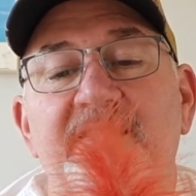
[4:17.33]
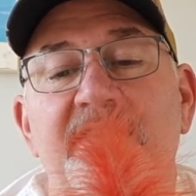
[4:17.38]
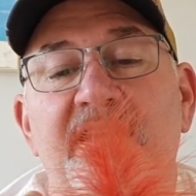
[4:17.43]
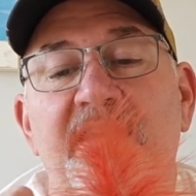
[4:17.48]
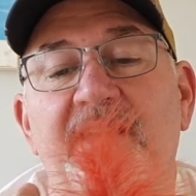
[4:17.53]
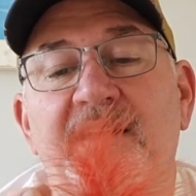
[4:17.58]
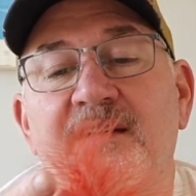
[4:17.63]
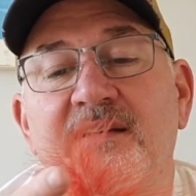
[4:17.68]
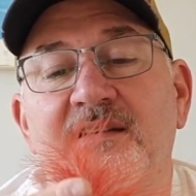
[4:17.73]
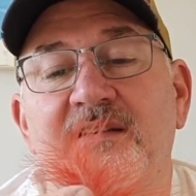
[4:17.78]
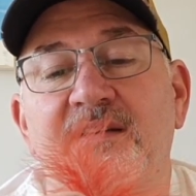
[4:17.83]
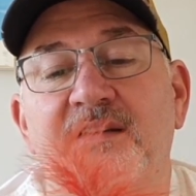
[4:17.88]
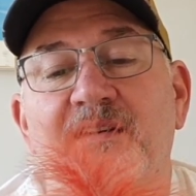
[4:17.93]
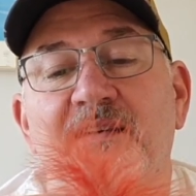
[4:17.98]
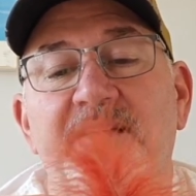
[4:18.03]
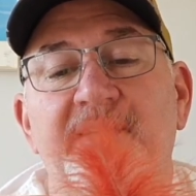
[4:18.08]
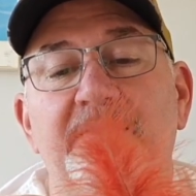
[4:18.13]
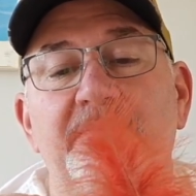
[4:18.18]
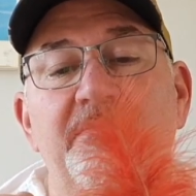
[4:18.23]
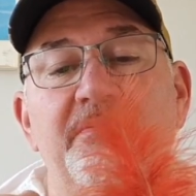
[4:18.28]
And
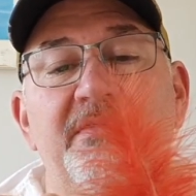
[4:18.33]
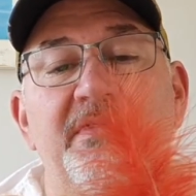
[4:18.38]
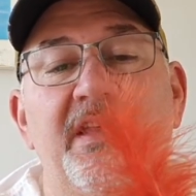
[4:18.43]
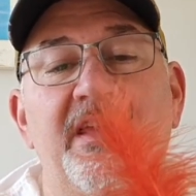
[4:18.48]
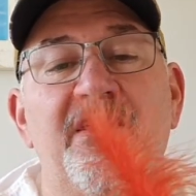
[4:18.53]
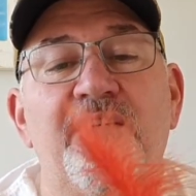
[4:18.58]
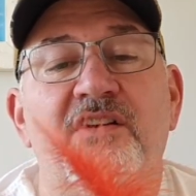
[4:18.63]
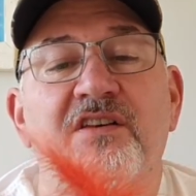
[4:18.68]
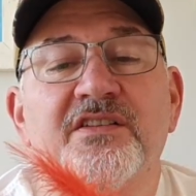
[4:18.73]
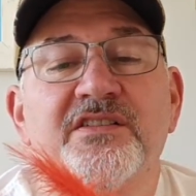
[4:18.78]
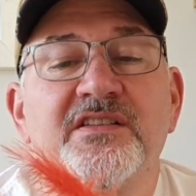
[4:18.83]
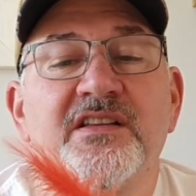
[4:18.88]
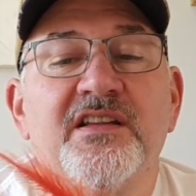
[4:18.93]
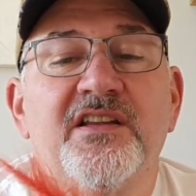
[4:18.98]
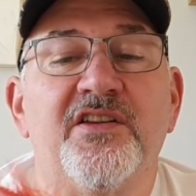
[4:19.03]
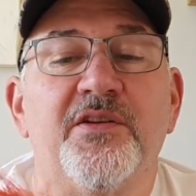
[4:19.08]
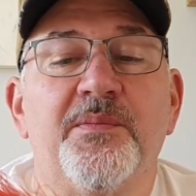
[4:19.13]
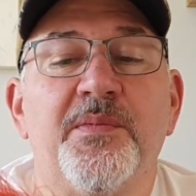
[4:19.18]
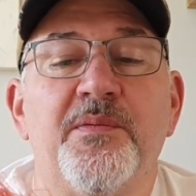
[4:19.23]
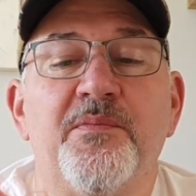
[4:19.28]
they cost a
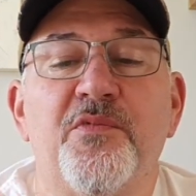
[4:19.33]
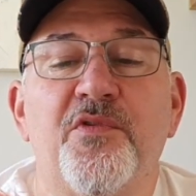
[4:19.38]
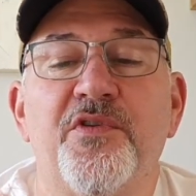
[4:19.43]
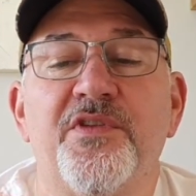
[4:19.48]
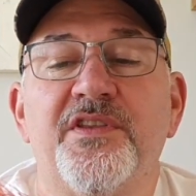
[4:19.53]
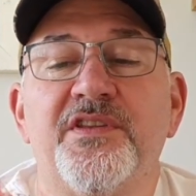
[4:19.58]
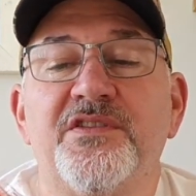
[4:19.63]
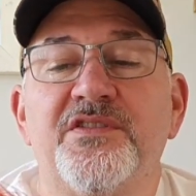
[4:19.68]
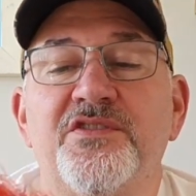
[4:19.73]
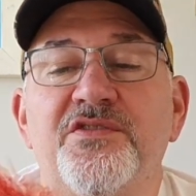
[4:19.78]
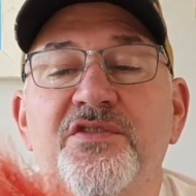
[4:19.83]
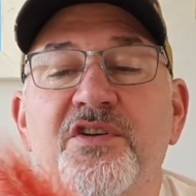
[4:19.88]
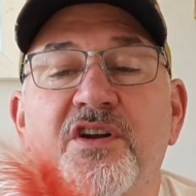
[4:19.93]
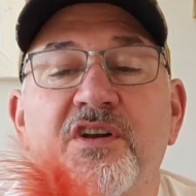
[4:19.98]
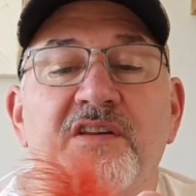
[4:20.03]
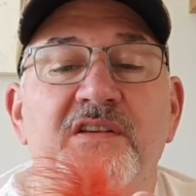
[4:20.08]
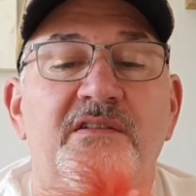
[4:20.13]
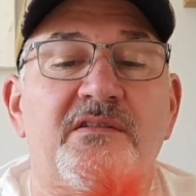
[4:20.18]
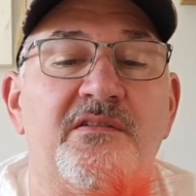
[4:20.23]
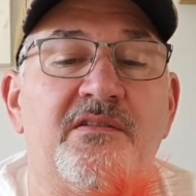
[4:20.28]
little bit more than
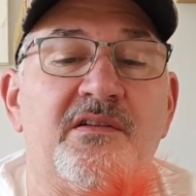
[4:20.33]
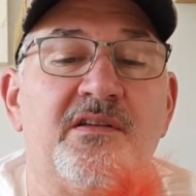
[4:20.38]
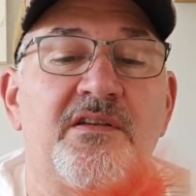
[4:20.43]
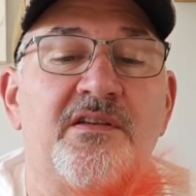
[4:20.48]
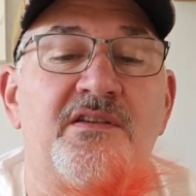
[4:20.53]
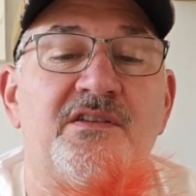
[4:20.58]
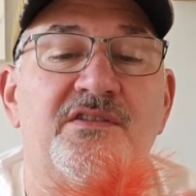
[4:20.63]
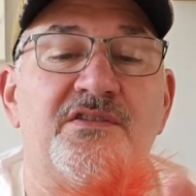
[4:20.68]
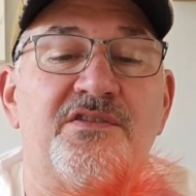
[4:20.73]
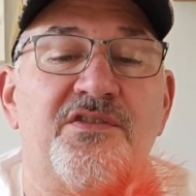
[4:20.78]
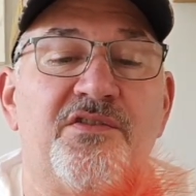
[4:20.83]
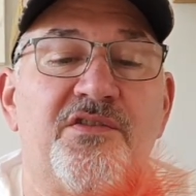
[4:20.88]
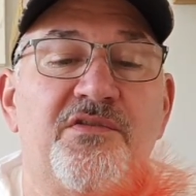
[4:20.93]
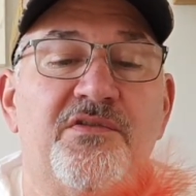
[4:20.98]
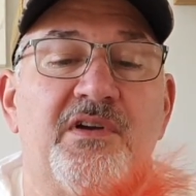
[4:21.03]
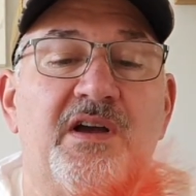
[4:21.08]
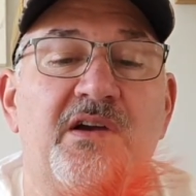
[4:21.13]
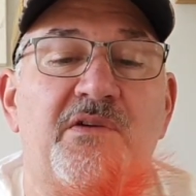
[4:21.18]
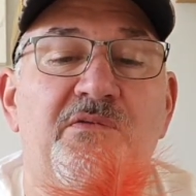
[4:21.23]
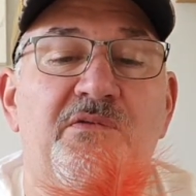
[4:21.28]
strung, so
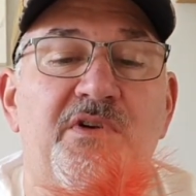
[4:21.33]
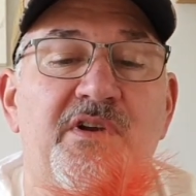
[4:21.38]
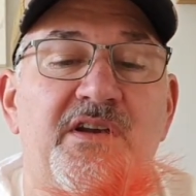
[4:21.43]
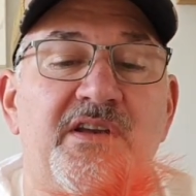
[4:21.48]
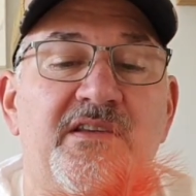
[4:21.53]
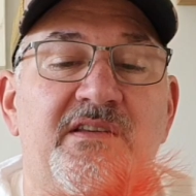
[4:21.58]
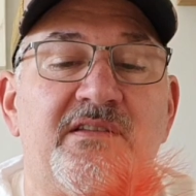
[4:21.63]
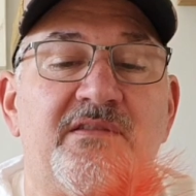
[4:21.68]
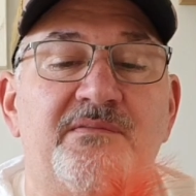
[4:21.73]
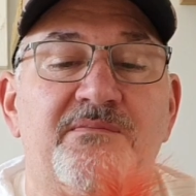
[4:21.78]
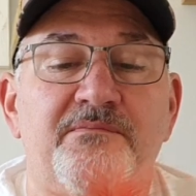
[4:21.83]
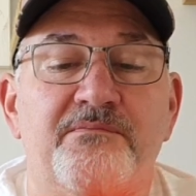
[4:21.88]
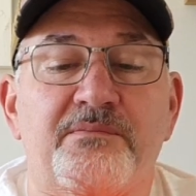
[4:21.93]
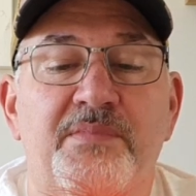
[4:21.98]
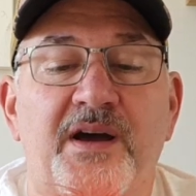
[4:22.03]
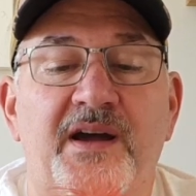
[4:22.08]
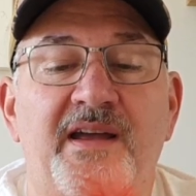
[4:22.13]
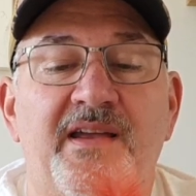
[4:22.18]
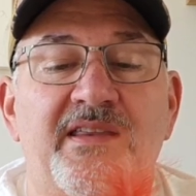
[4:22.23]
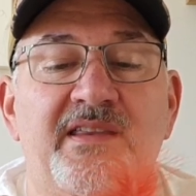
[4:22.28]
I wouldn't
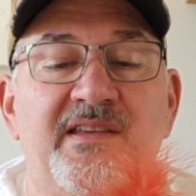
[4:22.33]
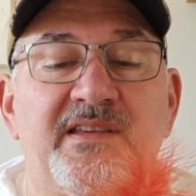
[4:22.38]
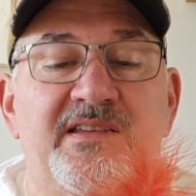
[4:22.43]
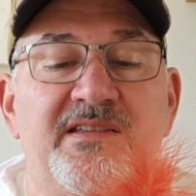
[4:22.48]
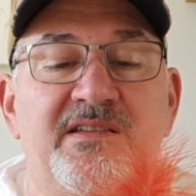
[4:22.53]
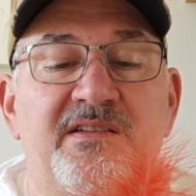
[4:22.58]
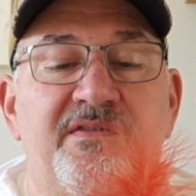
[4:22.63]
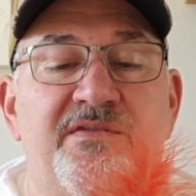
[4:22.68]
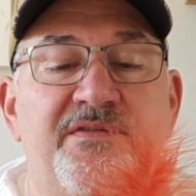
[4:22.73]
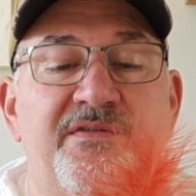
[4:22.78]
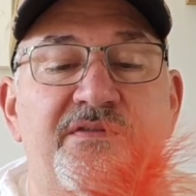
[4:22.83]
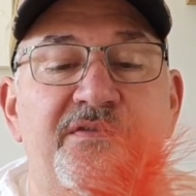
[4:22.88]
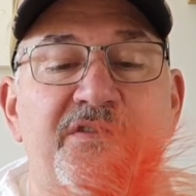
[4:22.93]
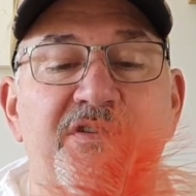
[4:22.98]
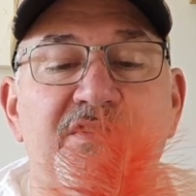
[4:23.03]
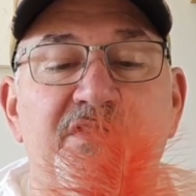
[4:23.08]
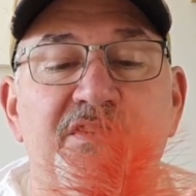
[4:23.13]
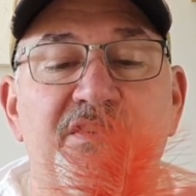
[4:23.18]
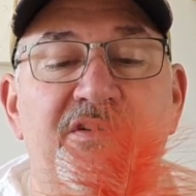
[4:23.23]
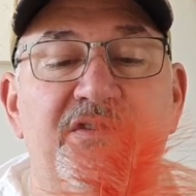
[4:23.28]
buy these if
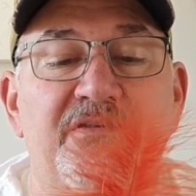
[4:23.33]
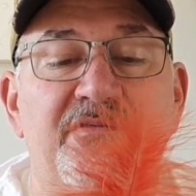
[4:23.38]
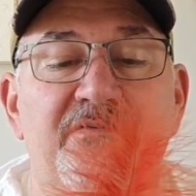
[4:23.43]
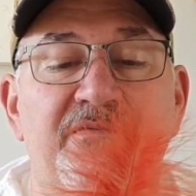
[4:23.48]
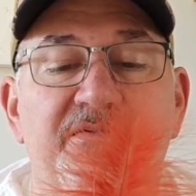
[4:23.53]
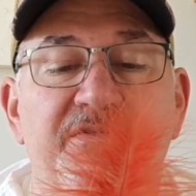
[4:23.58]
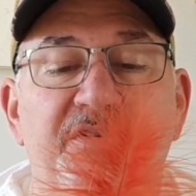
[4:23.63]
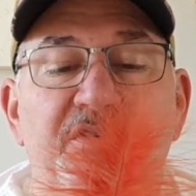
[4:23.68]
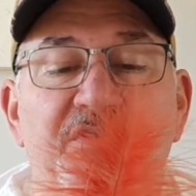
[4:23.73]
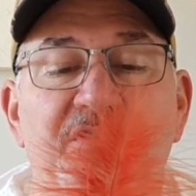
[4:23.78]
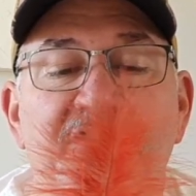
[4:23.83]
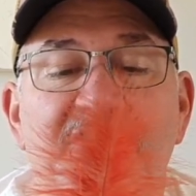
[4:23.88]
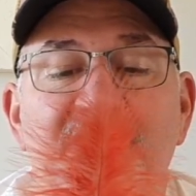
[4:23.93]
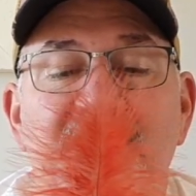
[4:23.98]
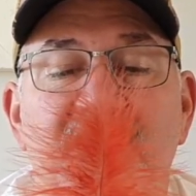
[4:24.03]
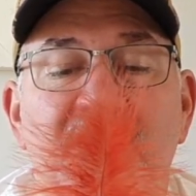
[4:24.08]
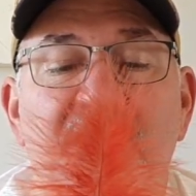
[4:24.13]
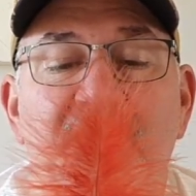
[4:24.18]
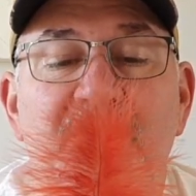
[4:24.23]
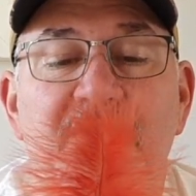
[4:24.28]
you're focused
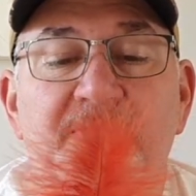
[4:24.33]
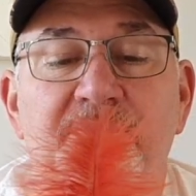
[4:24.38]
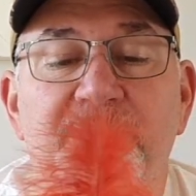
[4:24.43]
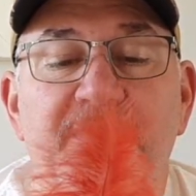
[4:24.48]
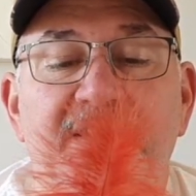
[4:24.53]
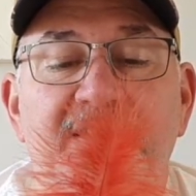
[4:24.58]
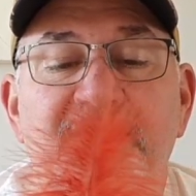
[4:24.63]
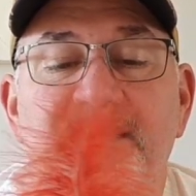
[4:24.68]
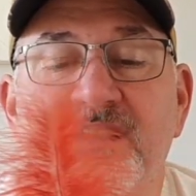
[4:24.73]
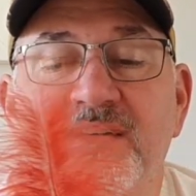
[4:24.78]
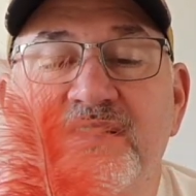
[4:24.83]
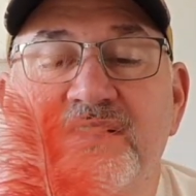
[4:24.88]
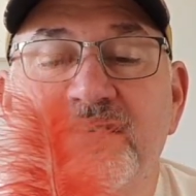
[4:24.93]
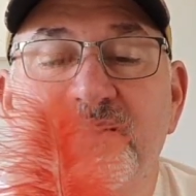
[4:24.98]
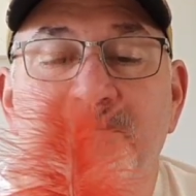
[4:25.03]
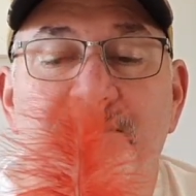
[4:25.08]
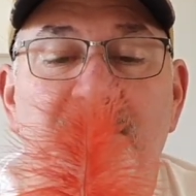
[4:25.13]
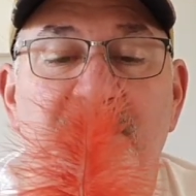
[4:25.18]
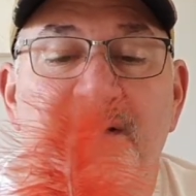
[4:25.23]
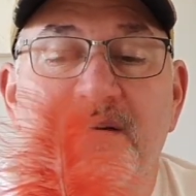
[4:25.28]
on a big
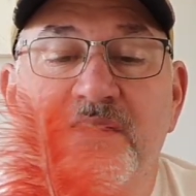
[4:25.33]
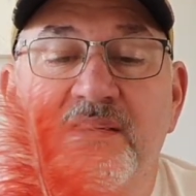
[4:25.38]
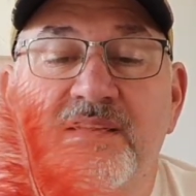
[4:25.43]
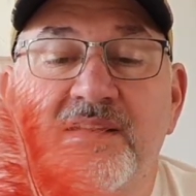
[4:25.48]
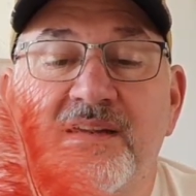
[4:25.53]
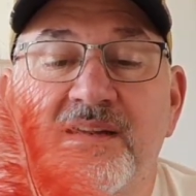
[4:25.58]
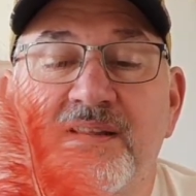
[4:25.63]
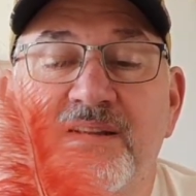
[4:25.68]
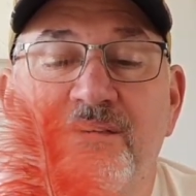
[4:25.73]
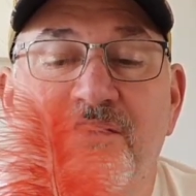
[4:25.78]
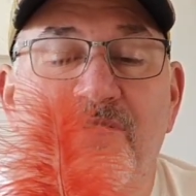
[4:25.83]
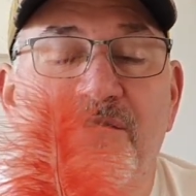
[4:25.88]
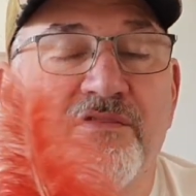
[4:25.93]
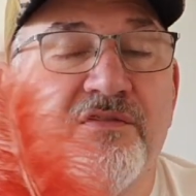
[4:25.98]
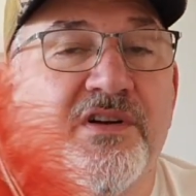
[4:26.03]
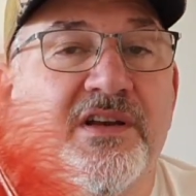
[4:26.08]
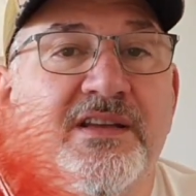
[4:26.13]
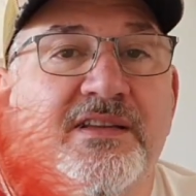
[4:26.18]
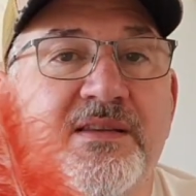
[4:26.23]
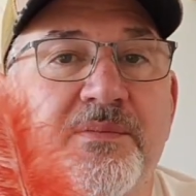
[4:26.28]
tasty, but it all
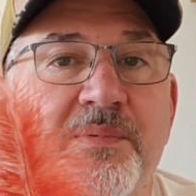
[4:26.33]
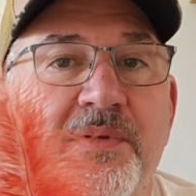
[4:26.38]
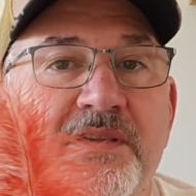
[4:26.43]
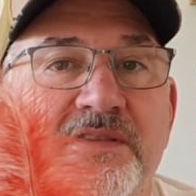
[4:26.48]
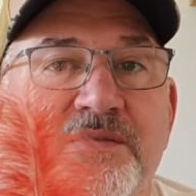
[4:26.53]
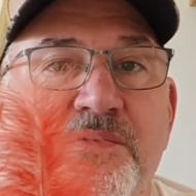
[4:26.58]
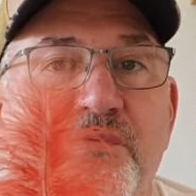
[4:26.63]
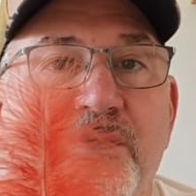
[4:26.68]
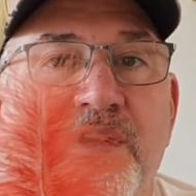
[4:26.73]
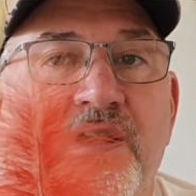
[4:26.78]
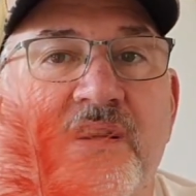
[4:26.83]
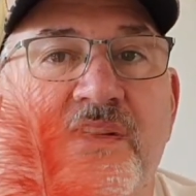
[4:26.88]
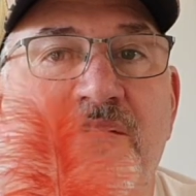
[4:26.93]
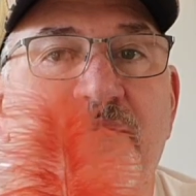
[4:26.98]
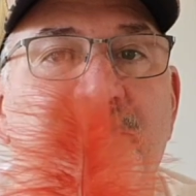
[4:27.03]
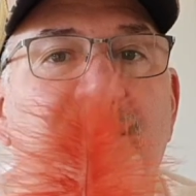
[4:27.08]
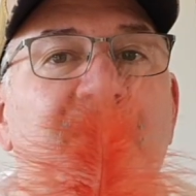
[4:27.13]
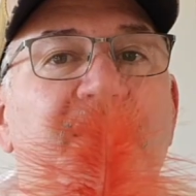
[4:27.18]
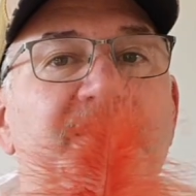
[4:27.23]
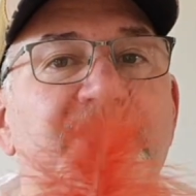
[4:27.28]
really depends on what kind of
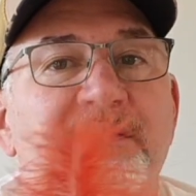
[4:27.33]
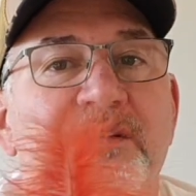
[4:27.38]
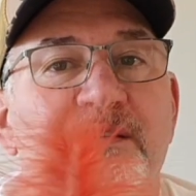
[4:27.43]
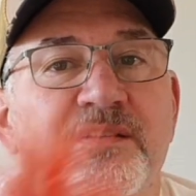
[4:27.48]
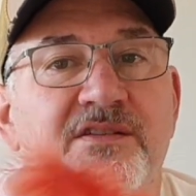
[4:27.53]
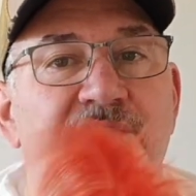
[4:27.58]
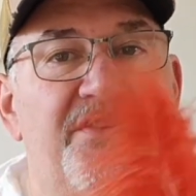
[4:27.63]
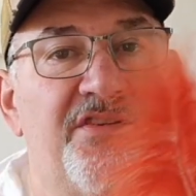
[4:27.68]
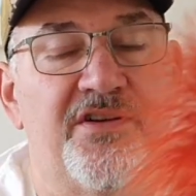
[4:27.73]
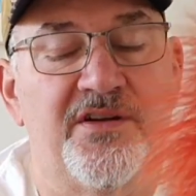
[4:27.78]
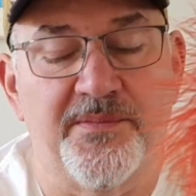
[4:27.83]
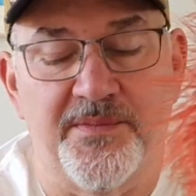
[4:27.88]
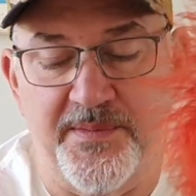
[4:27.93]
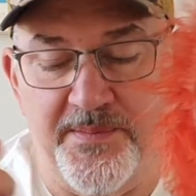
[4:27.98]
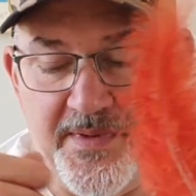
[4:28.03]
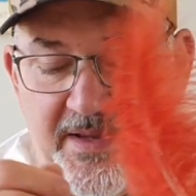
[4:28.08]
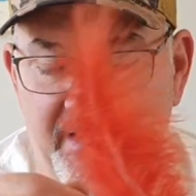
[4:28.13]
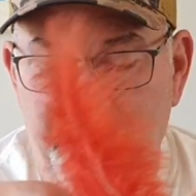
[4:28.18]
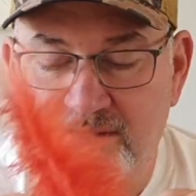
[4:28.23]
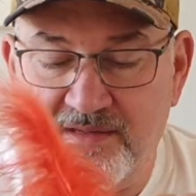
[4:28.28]
flies that you're going to be
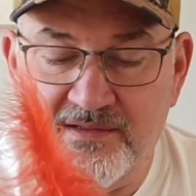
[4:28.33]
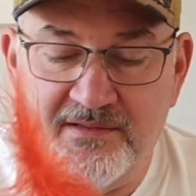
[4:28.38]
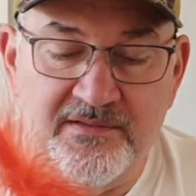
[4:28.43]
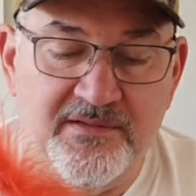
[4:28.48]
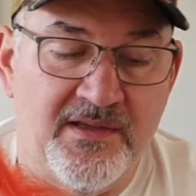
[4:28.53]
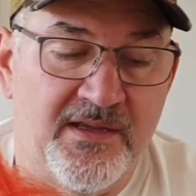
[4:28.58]
making.